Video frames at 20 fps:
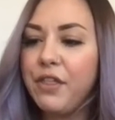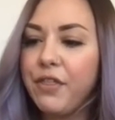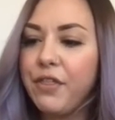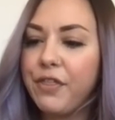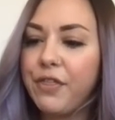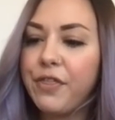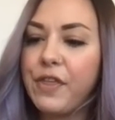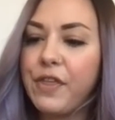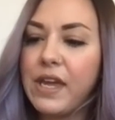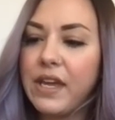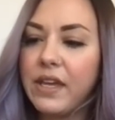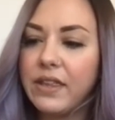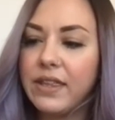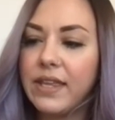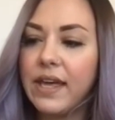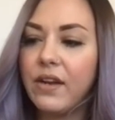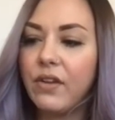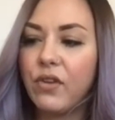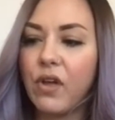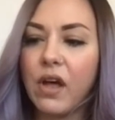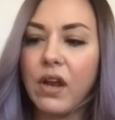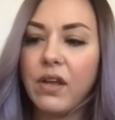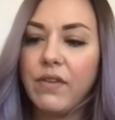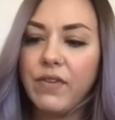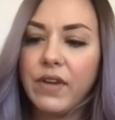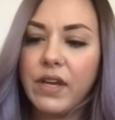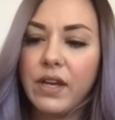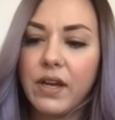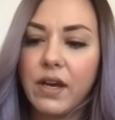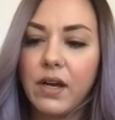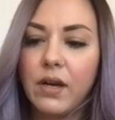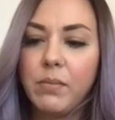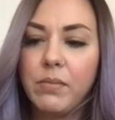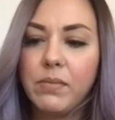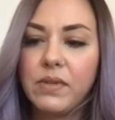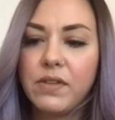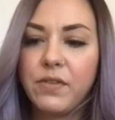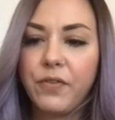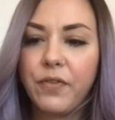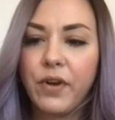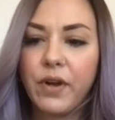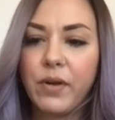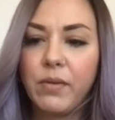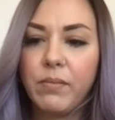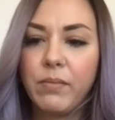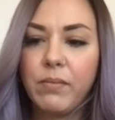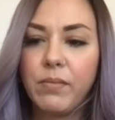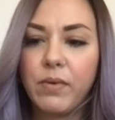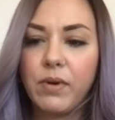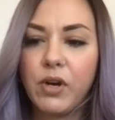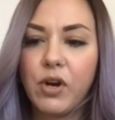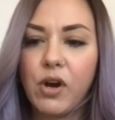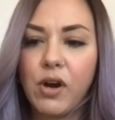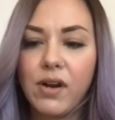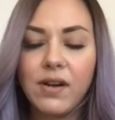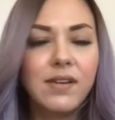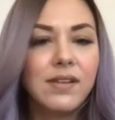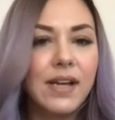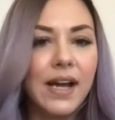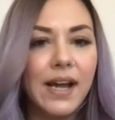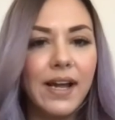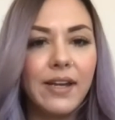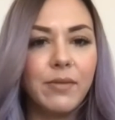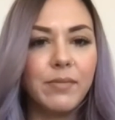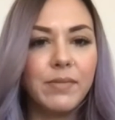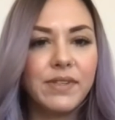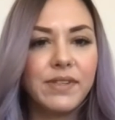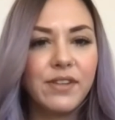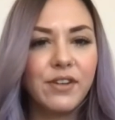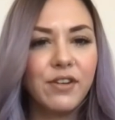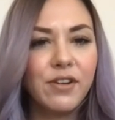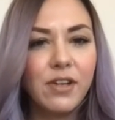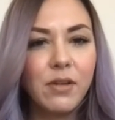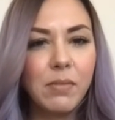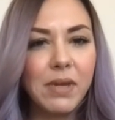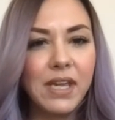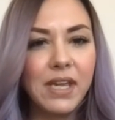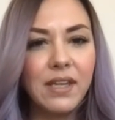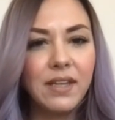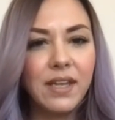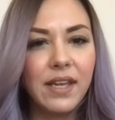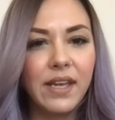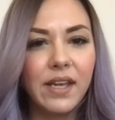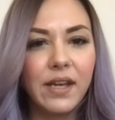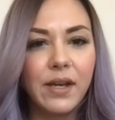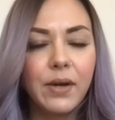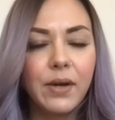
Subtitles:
think that a lot of it comes from hard times. You know what I mean? Like,